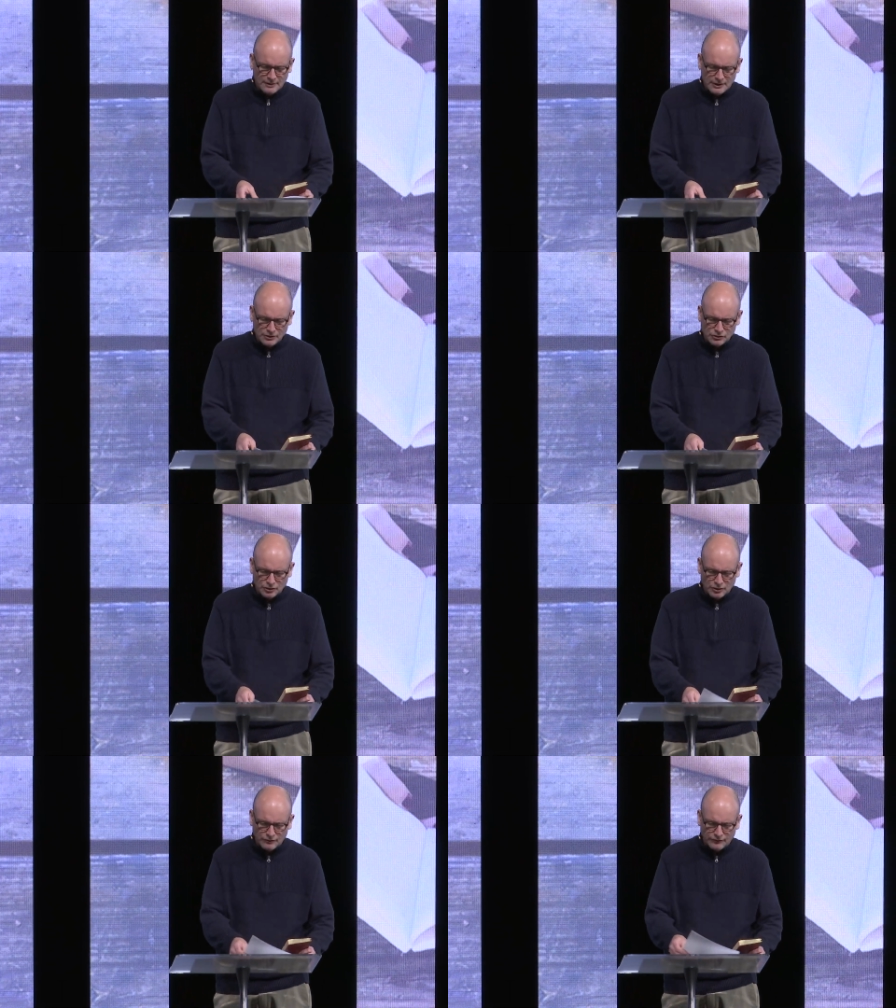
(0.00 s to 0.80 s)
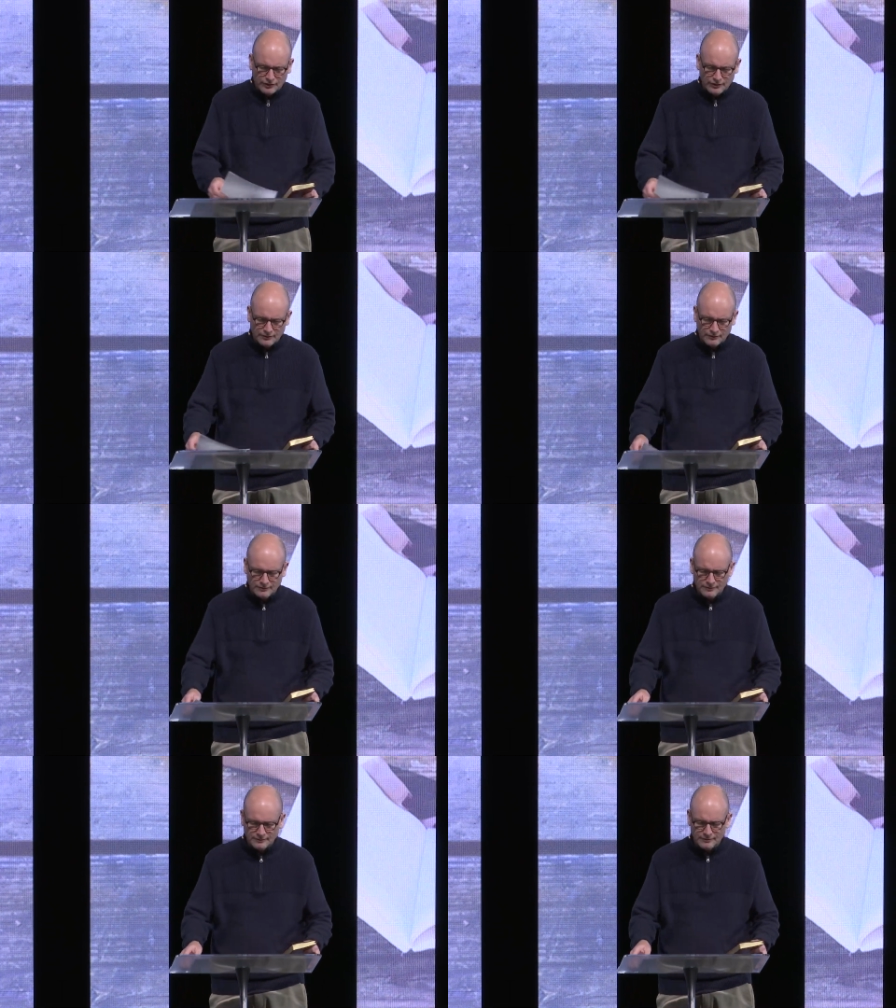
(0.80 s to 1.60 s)
and served
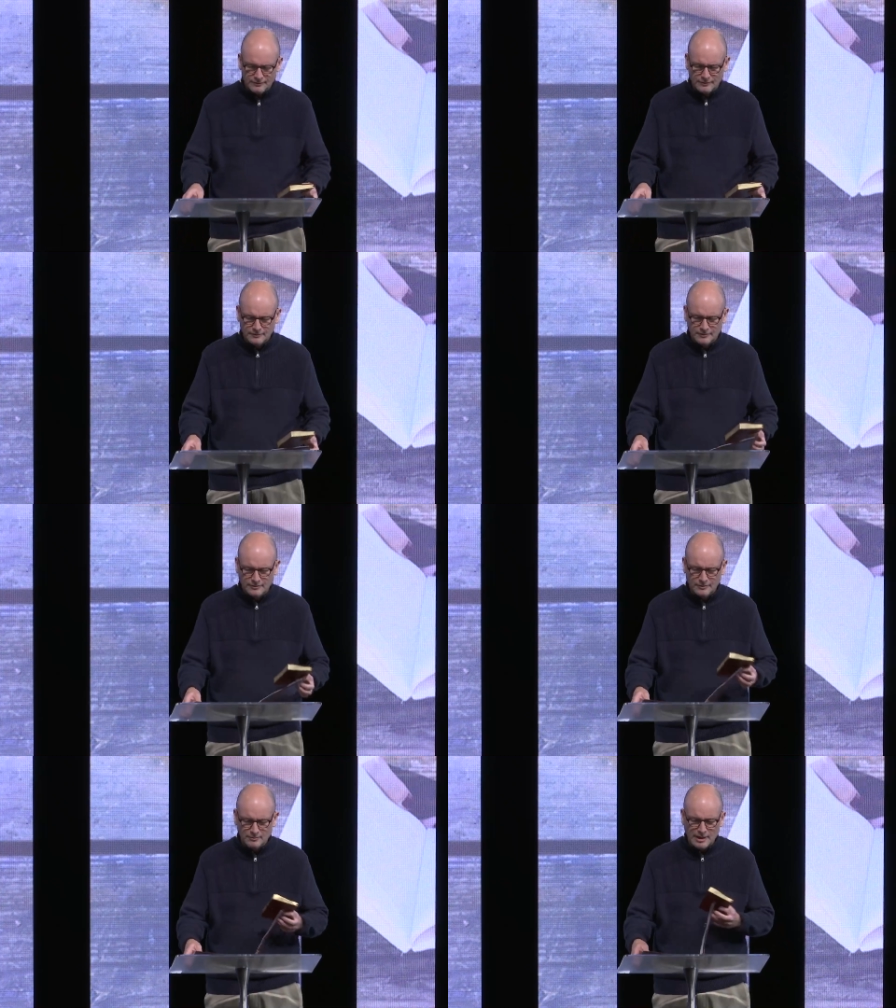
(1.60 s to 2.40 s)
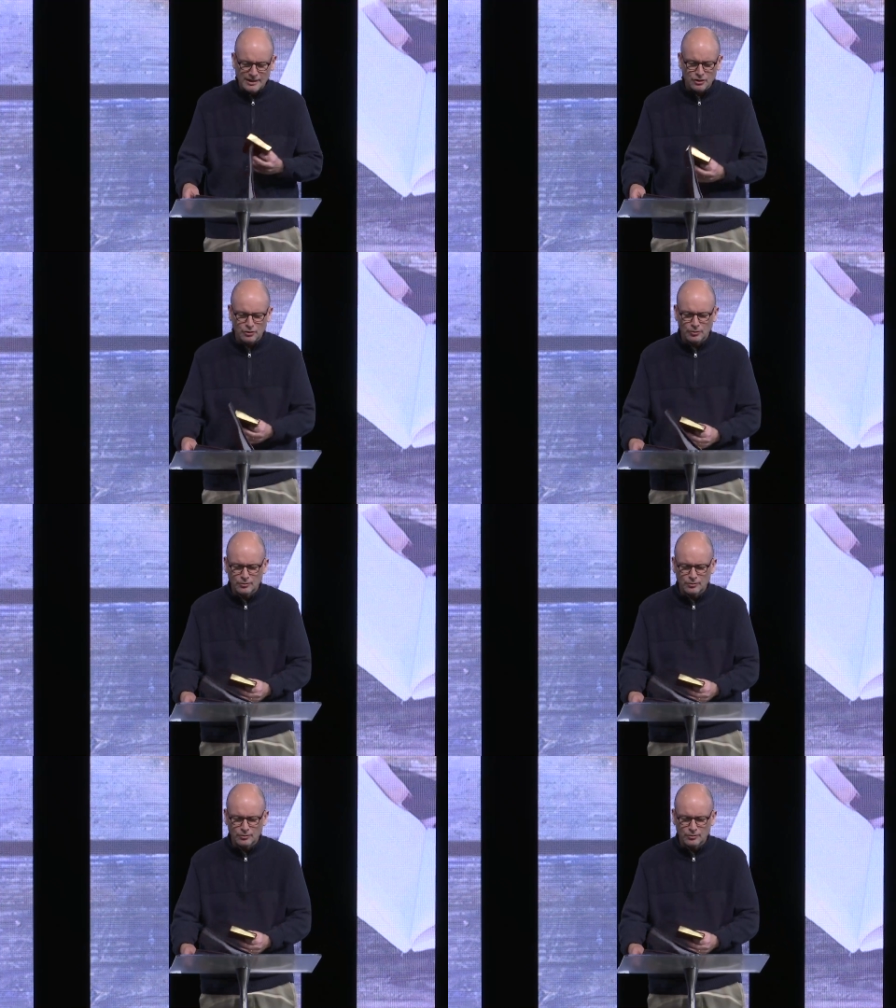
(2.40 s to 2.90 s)
by you.